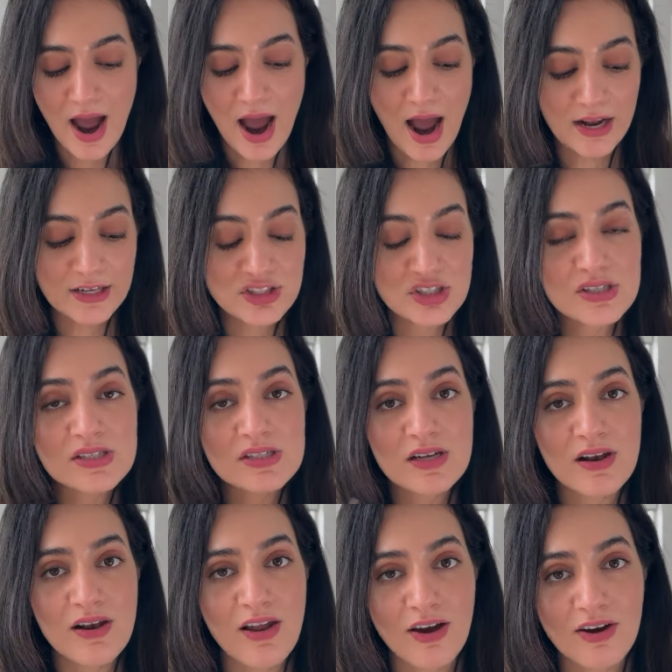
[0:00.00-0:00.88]
I just
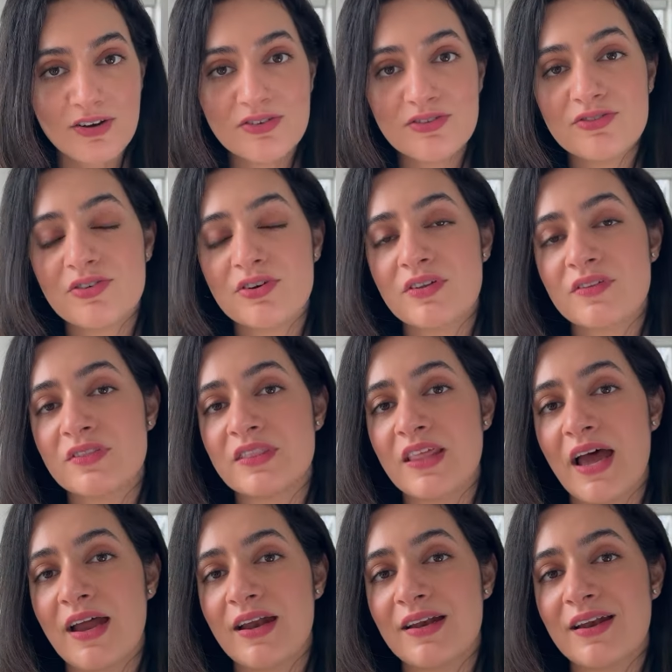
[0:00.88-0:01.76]
love
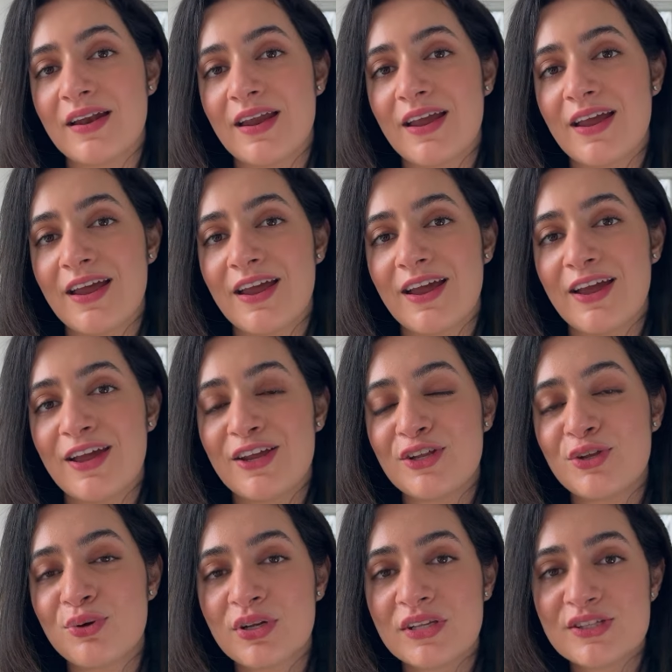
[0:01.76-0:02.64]
that
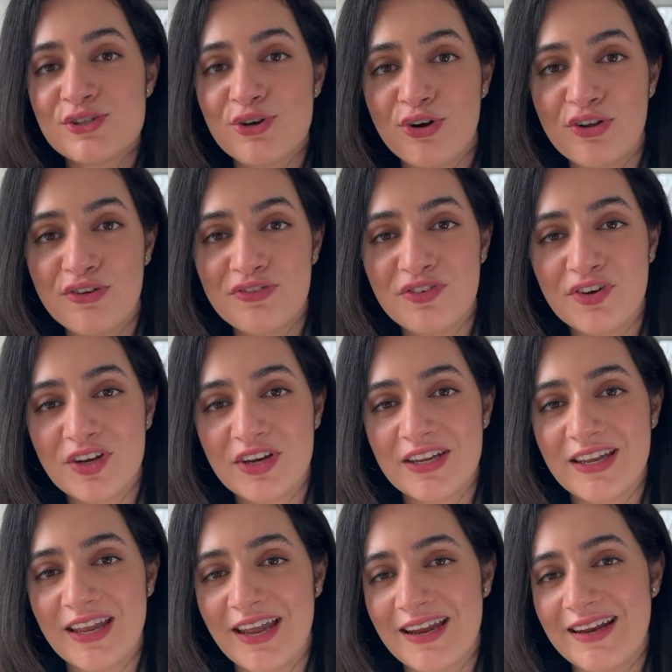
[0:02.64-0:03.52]
you can sort of
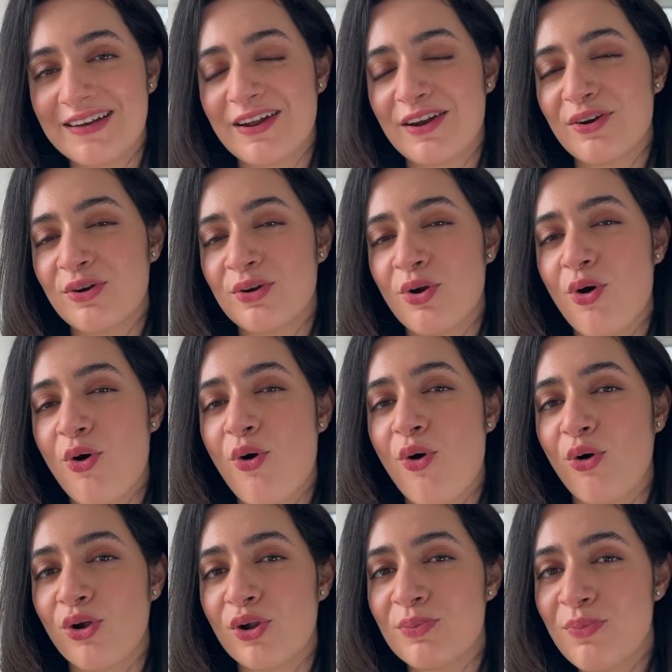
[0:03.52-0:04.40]
create an
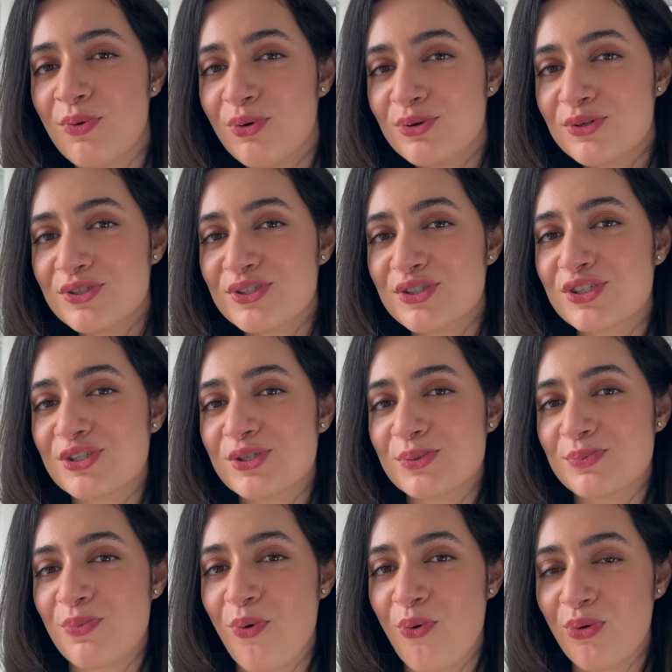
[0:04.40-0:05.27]
almost
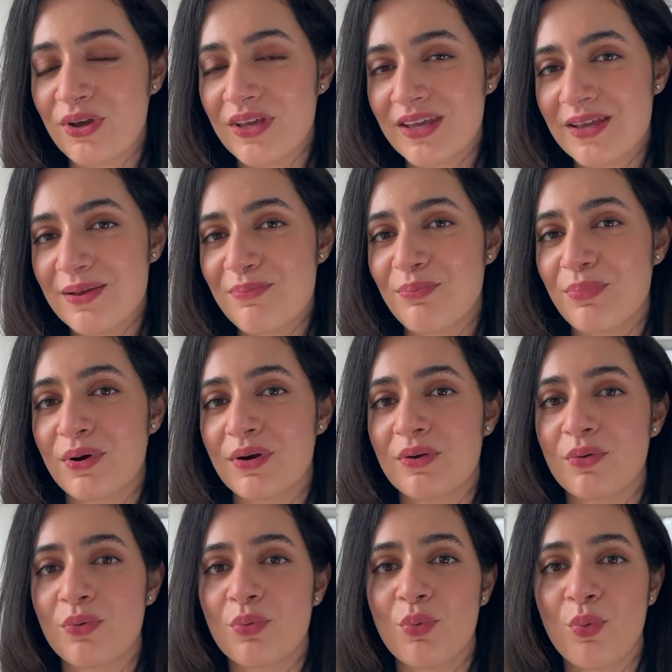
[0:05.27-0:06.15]
smoky
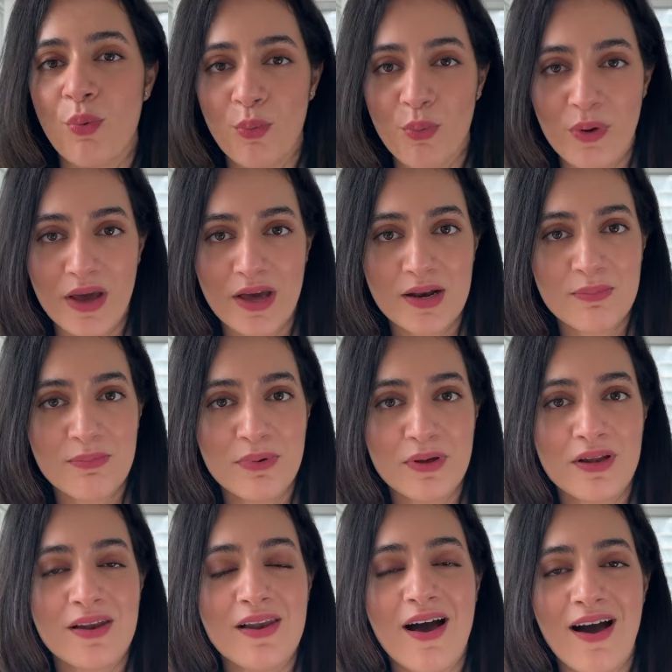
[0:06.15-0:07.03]
but
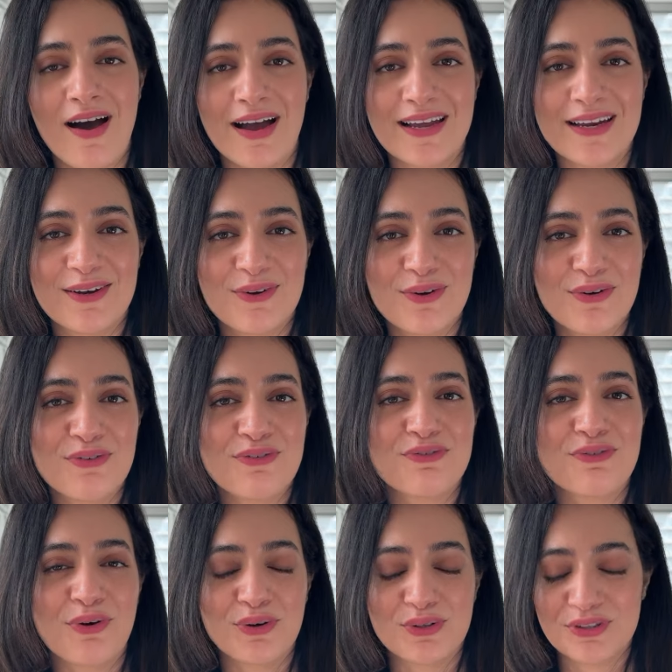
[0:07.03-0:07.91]
wearable eye look
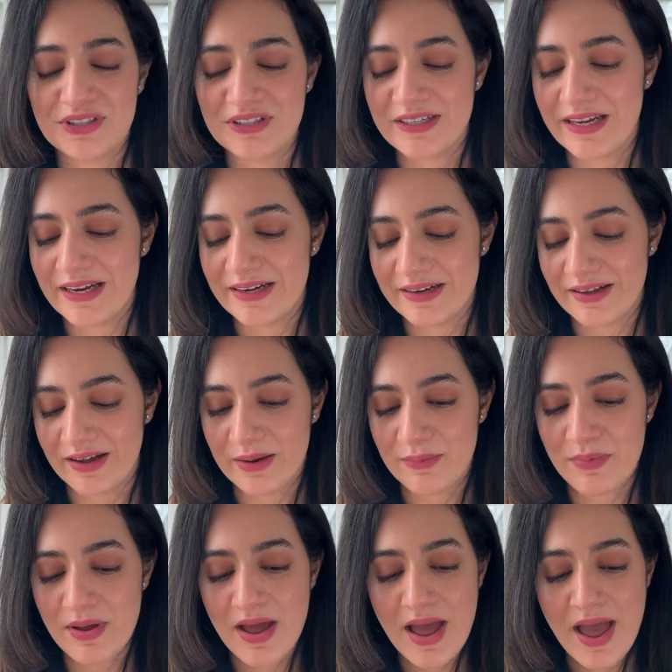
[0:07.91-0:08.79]
for the daytime.